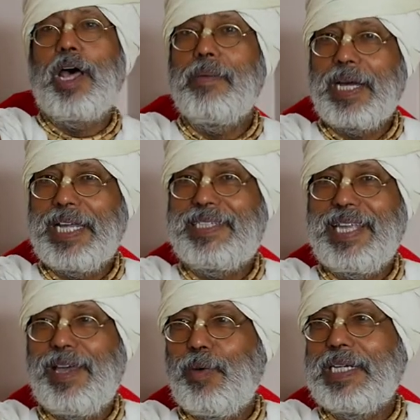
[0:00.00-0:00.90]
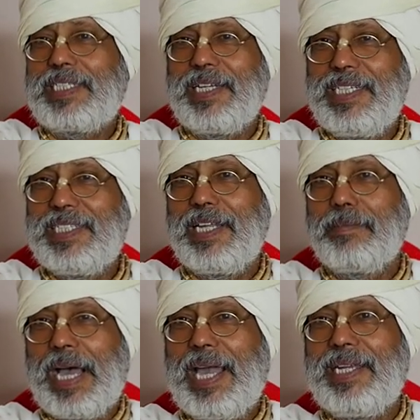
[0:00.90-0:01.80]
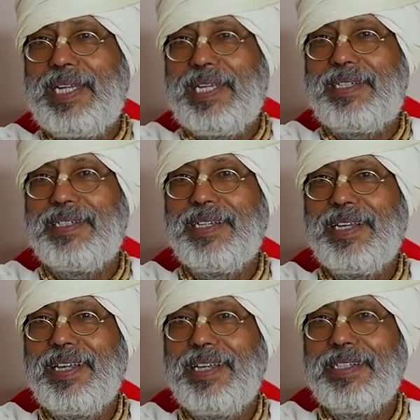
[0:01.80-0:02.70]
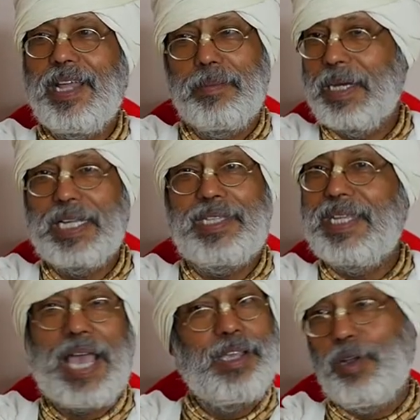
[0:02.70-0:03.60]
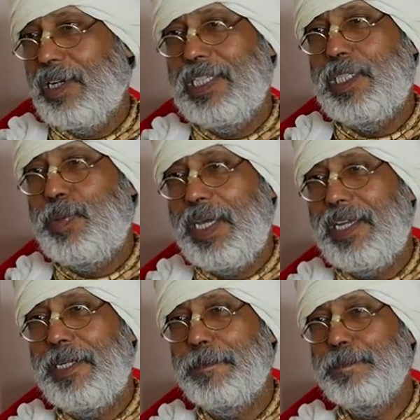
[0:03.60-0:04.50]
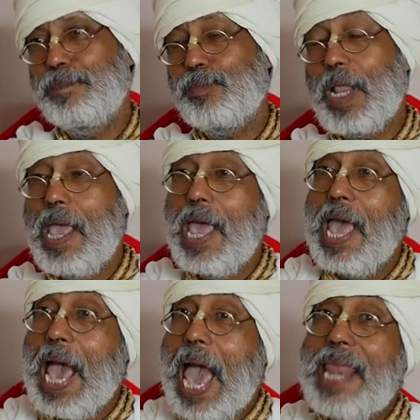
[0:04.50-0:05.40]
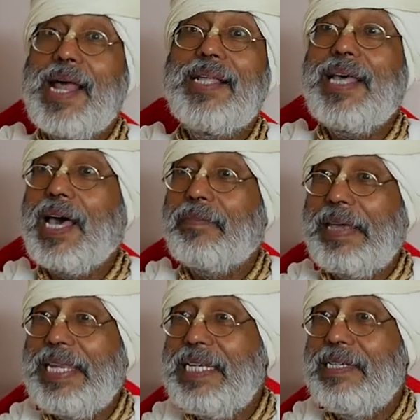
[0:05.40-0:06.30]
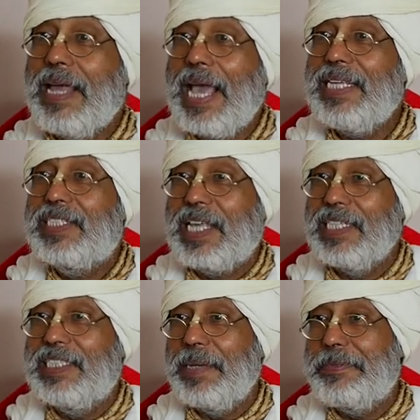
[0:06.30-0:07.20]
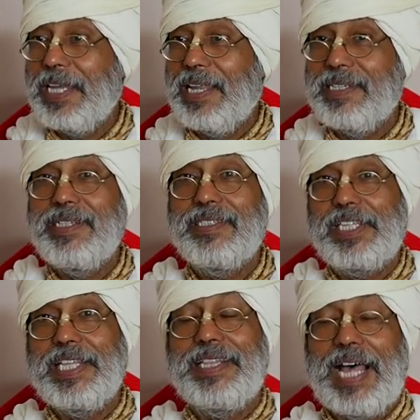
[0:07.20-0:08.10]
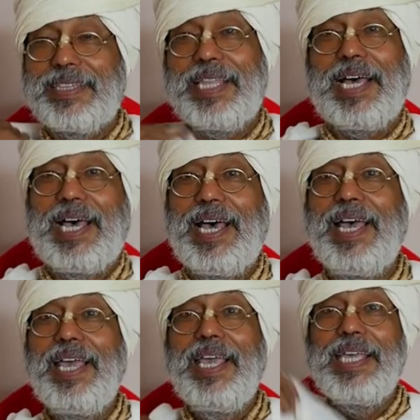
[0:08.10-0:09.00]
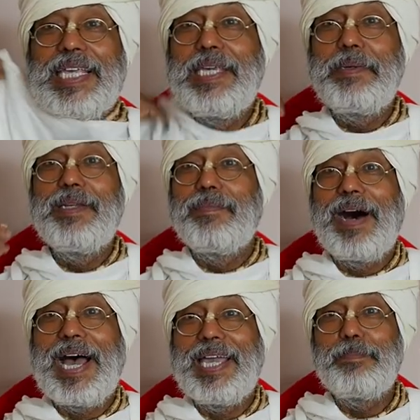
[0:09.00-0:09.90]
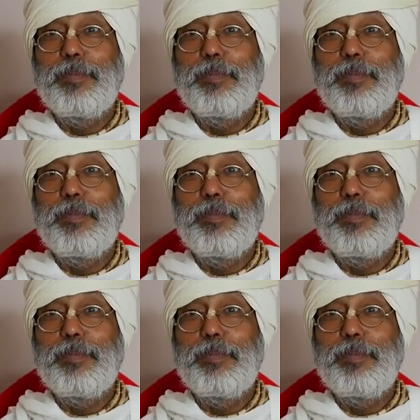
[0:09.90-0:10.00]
Dharma Katya, what's the reason behind it? Dharma Katya, I always speak. Another very nice conception, Siddhanta, given by